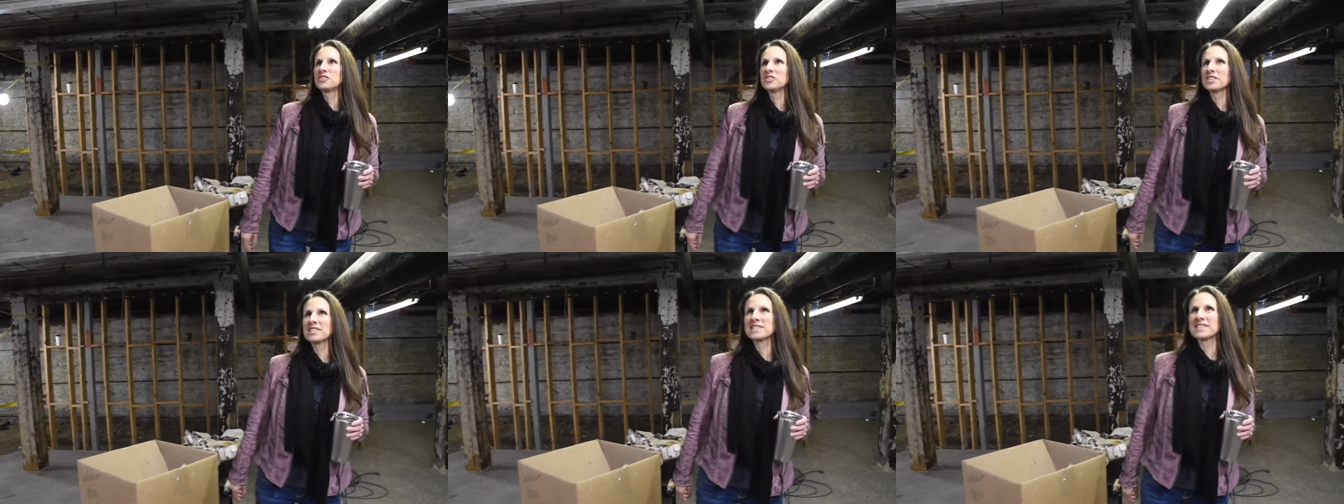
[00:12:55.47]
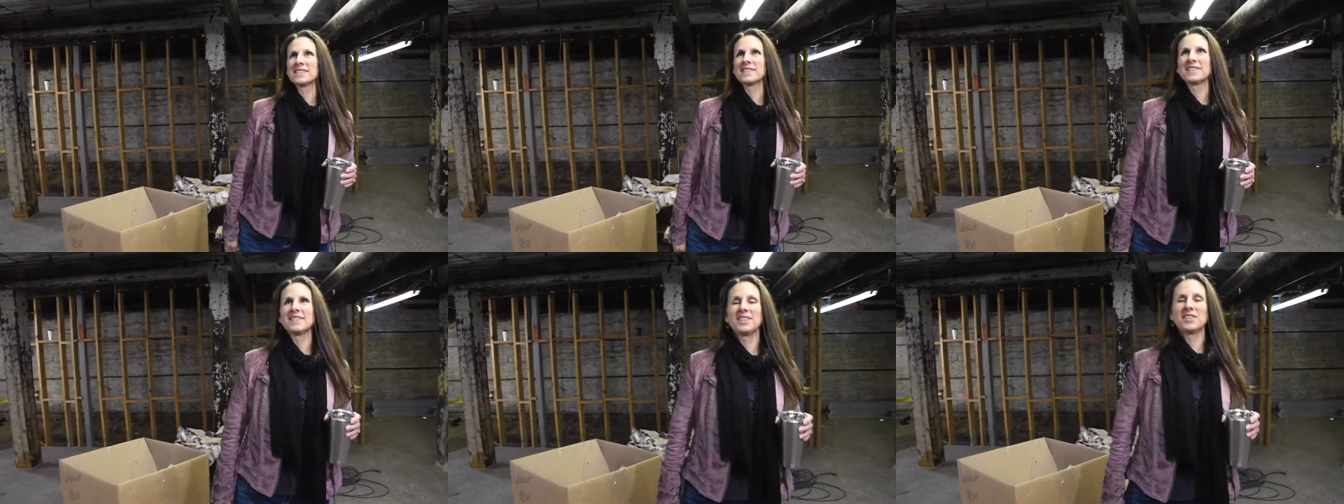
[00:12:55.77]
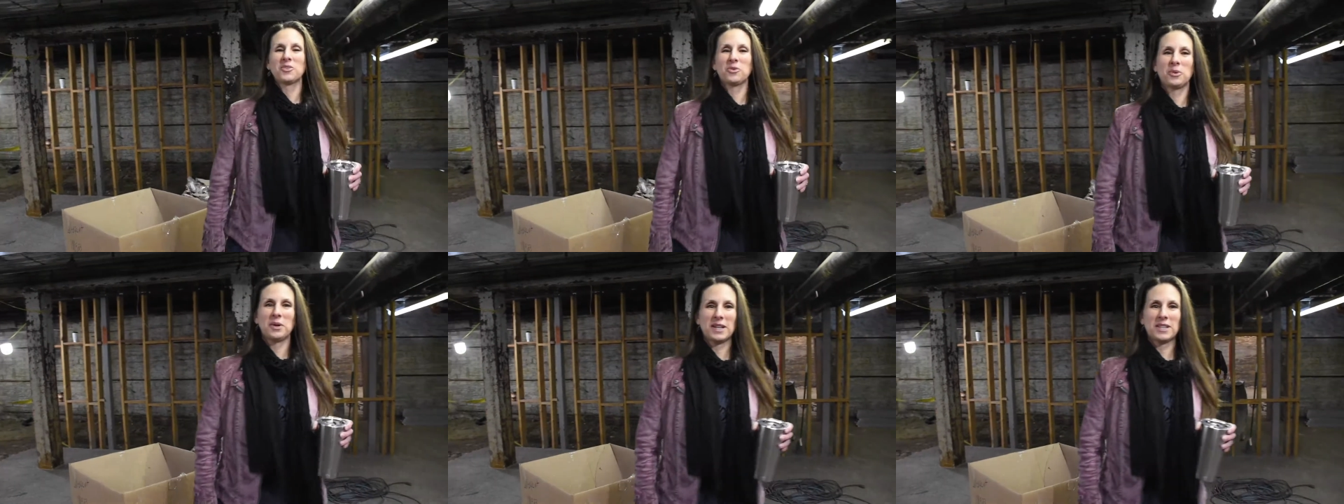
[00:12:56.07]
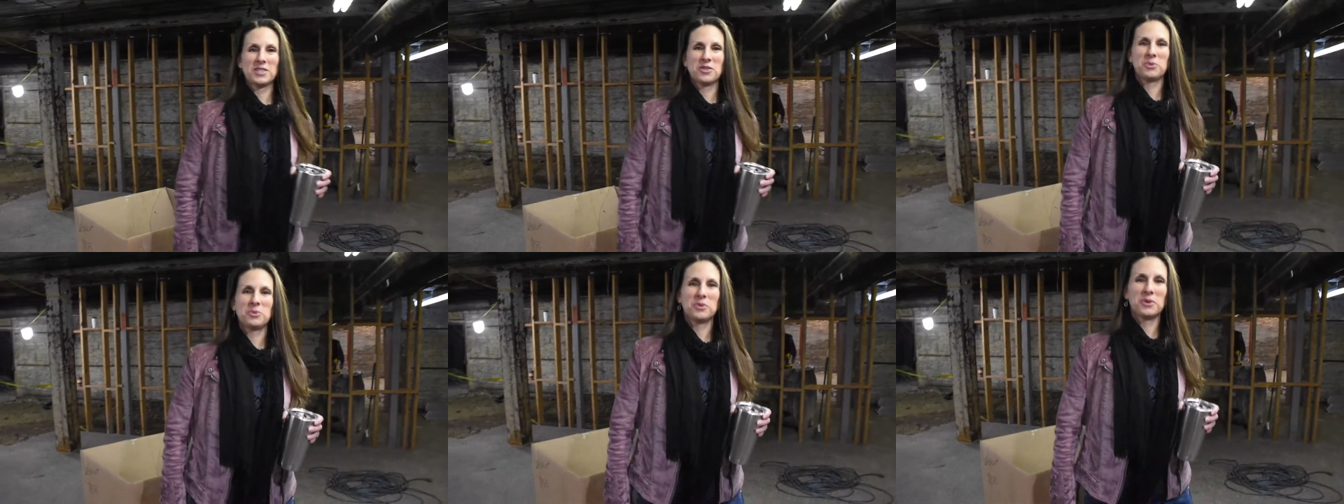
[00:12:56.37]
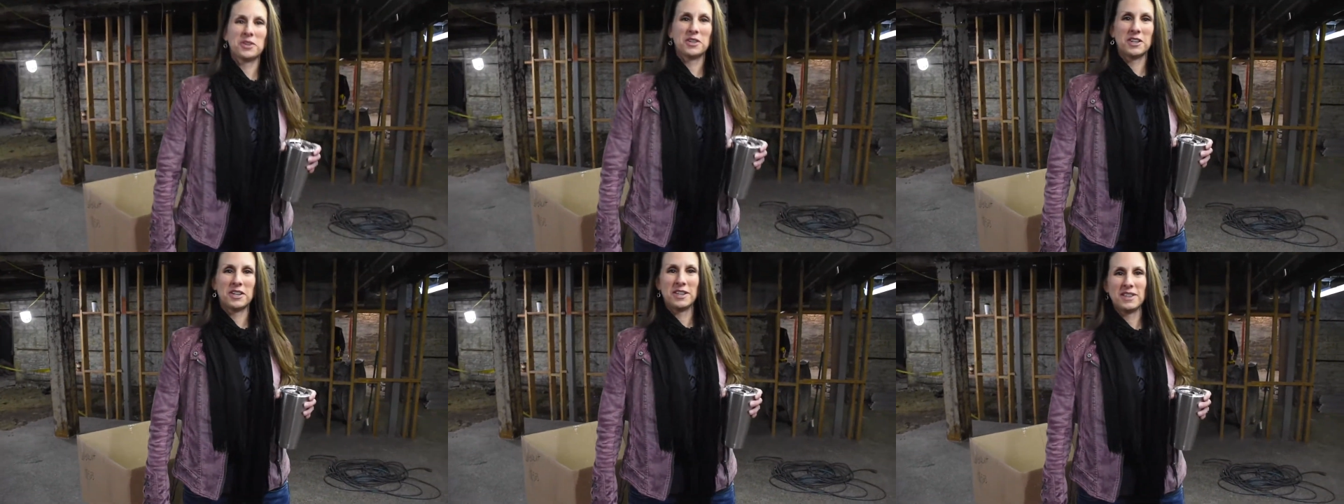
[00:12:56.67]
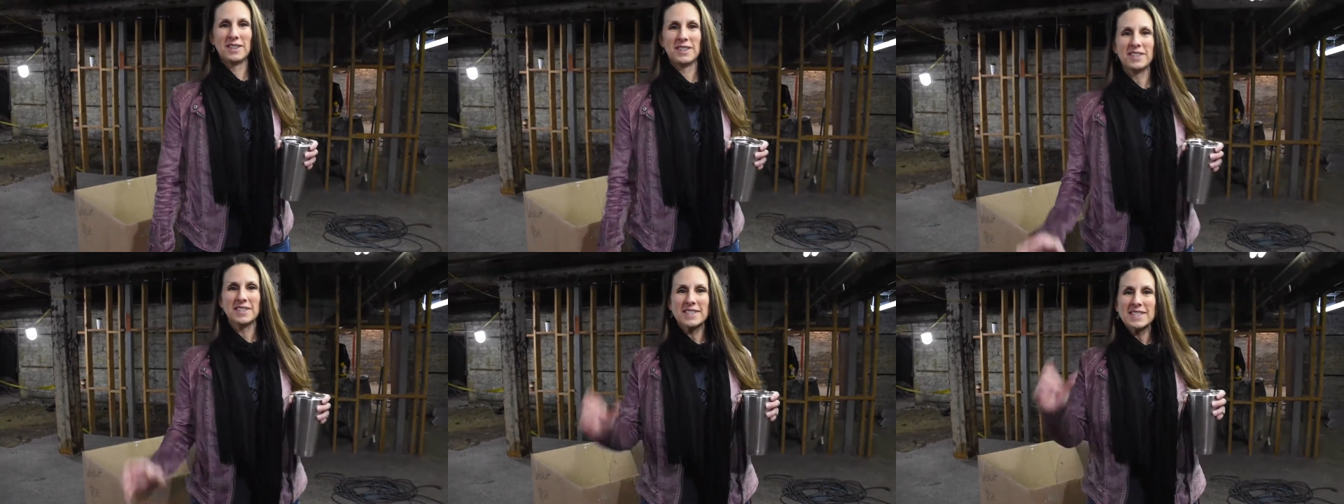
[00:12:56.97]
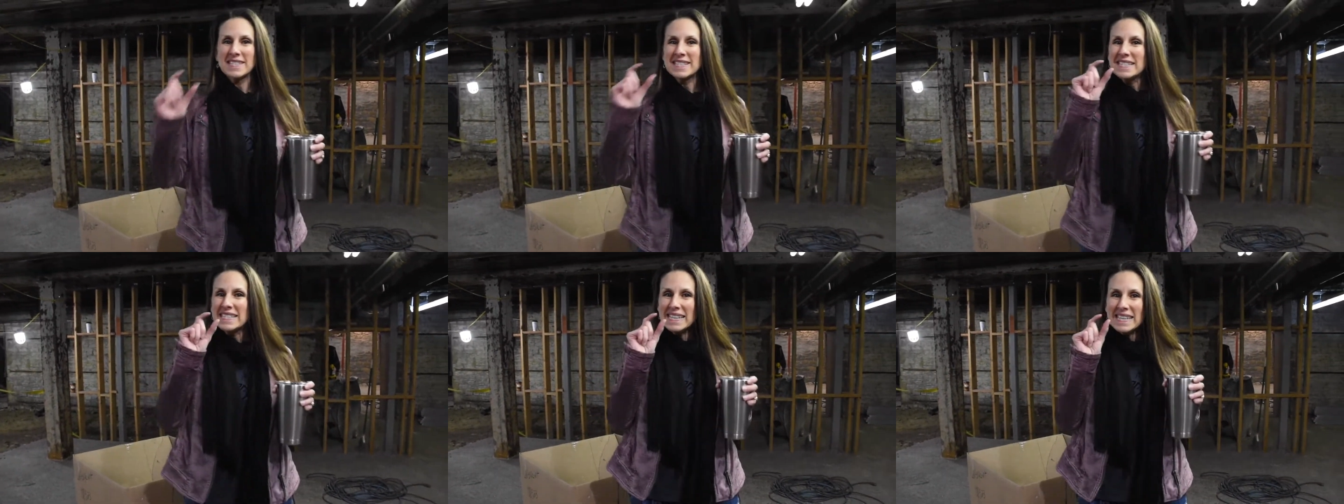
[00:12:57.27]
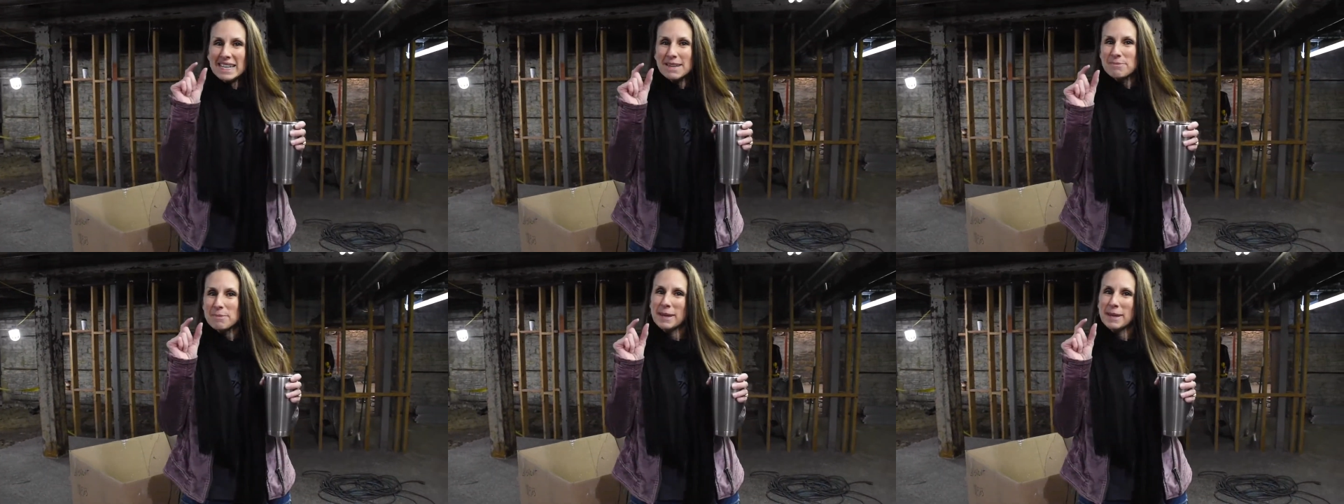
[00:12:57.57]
just a little quick tour, a little sneak